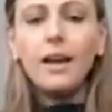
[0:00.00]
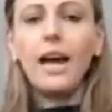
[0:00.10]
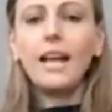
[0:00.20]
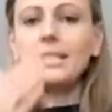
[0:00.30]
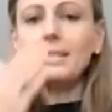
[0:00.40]

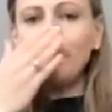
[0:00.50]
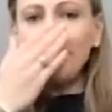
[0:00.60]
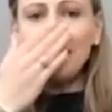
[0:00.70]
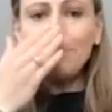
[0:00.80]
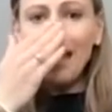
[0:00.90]
And this
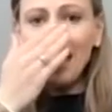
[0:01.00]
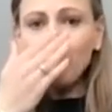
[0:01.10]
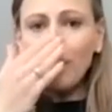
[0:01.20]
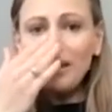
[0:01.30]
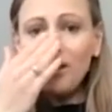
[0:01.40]
big
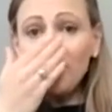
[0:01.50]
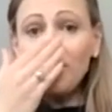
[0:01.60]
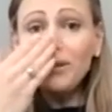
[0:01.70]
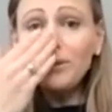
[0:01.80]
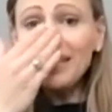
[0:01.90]
black wet
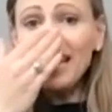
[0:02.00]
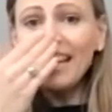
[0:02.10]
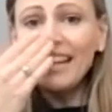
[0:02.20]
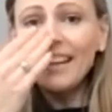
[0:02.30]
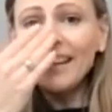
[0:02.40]
nose.
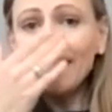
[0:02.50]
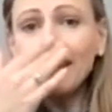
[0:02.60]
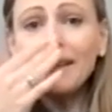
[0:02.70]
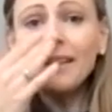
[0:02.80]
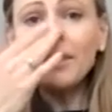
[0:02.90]

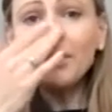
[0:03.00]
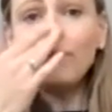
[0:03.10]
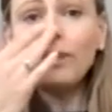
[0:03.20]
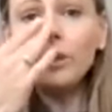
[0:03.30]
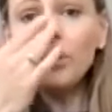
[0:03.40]
Can you
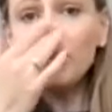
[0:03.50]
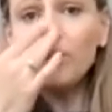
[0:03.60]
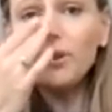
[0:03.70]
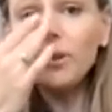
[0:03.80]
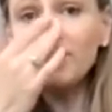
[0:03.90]
feel your
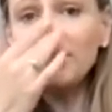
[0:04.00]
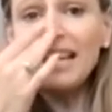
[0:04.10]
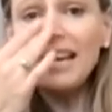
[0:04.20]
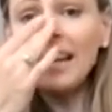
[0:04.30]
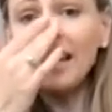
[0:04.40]
nose?
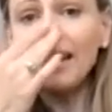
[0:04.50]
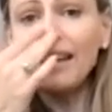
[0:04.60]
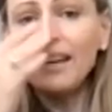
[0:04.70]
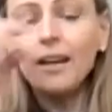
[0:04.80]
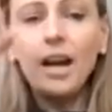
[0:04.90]

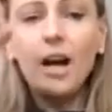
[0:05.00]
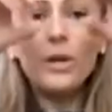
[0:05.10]
And